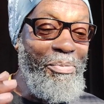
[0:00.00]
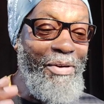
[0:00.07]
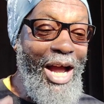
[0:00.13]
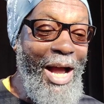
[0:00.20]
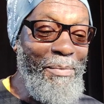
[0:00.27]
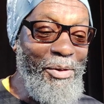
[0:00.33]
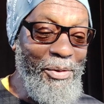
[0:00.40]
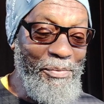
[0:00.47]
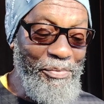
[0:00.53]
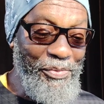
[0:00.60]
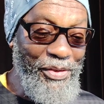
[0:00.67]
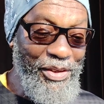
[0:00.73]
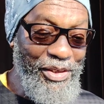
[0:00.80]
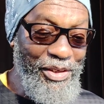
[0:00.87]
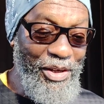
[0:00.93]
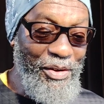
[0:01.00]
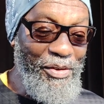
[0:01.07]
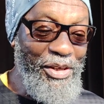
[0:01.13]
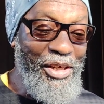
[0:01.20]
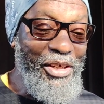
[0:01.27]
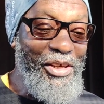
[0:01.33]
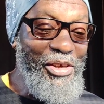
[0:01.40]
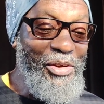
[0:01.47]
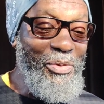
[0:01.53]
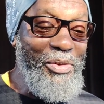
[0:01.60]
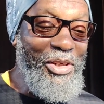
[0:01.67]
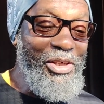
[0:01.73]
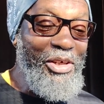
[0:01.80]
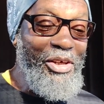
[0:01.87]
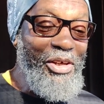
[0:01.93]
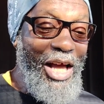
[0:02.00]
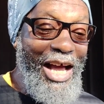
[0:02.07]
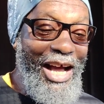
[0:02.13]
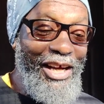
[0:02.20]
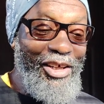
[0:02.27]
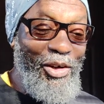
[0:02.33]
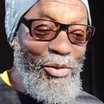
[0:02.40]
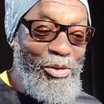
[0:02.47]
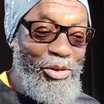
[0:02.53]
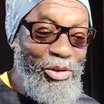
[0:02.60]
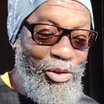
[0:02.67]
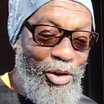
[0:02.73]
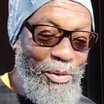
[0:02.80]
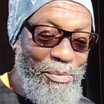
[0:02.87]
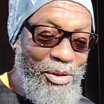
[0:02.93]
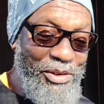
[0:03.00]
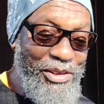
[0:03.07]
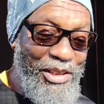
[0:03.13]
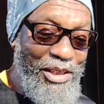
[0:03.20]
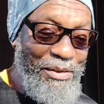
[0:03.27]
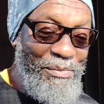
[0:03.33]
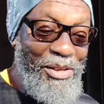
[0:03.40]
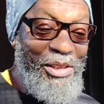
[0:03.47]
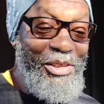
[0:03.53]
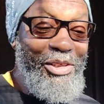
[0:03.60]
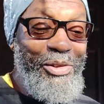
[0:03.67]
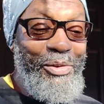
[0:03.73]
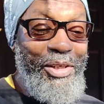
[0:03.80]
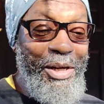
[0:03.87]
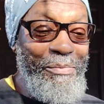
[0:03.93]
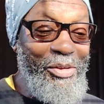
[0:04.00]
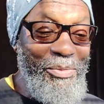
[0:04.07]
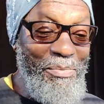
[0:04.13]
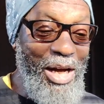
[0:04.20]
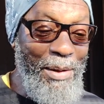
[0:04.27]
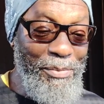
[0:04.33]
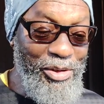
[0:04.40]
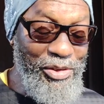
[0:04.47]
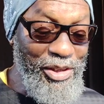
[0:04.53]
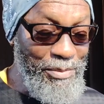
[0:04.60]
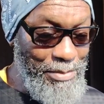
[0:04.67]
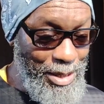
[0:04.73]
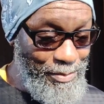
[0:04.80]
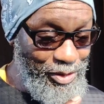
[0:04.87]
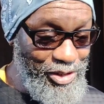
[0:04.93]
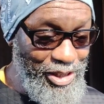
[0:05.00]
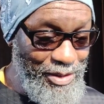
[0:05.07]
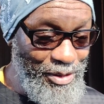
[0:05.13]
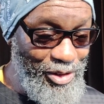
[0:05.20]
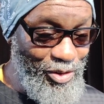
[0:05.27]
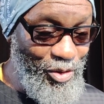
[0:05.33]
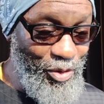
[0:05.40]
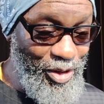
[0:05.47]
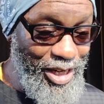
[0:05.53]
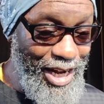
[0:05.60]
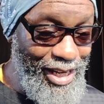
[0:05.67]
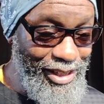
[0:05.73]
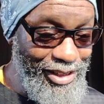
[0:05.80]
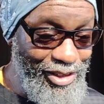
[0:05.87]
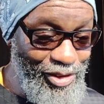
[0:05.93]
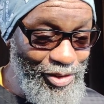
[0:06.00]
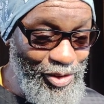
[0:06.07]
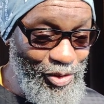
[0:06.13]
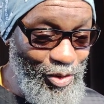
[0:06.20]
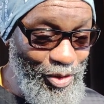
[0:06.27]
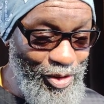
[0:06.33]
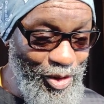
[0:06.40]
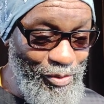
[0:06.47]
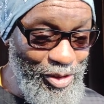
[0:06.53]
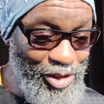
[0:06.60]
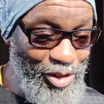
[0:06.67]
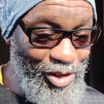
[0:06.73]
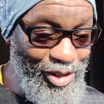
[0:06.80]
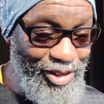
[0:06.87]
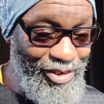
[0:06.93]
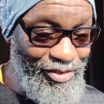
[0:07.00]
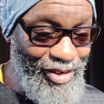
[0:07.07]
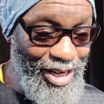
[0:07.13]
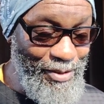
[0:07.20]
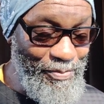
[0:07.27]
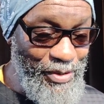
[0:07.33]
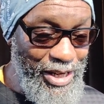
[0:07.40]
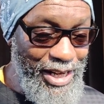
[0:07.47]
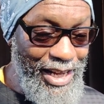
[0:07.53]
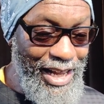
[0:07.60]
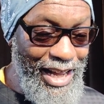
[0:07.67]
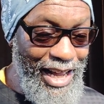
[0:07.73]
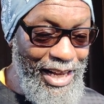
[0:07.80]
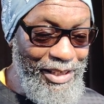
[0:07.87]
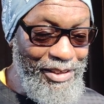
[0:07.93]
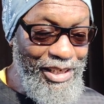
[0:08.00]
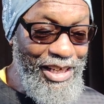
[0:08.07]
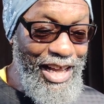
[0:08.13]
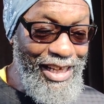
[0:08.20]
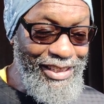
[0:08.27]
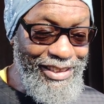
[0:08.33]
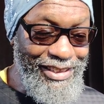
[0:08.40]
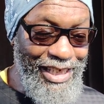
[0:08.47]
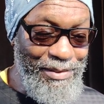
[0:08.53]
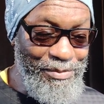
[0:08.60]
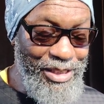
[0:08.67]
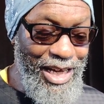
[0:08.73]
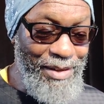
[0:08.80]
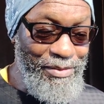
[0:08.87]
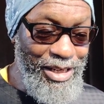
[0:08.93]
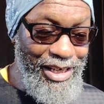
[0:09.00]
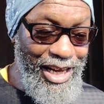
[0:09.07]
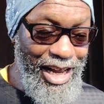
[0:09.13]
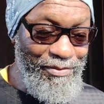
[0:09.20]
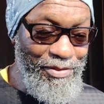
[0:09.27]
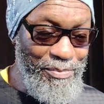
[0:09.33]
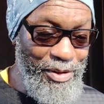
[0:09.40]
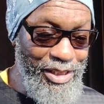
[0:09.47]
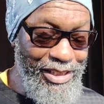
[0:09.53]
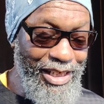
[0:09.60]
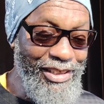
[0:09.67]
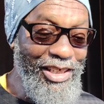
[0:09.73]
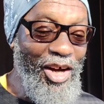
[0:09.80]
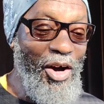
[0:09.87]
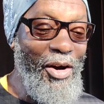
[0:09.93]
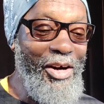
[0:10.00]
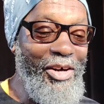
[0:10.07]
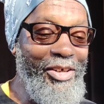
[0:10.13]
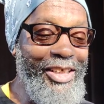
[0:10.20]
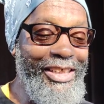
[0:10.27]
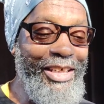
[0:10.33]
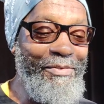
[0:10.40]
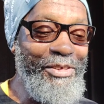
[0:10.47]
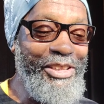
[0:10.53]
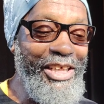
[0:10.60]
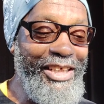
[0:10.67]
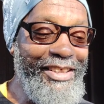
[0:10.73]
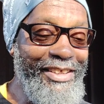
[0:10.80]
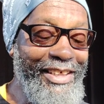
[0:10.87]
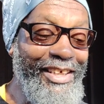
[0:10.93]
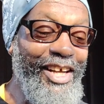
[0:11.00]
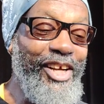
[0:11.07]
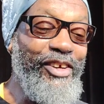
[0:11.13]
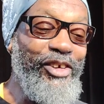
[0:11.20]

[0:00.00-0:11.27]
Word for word: problem. You know you could. I go to your museum, you come to my museum, my museum at Gorée Island, you know, door no return, right? And at the same time, that half a million dollars, I heard that they rejected it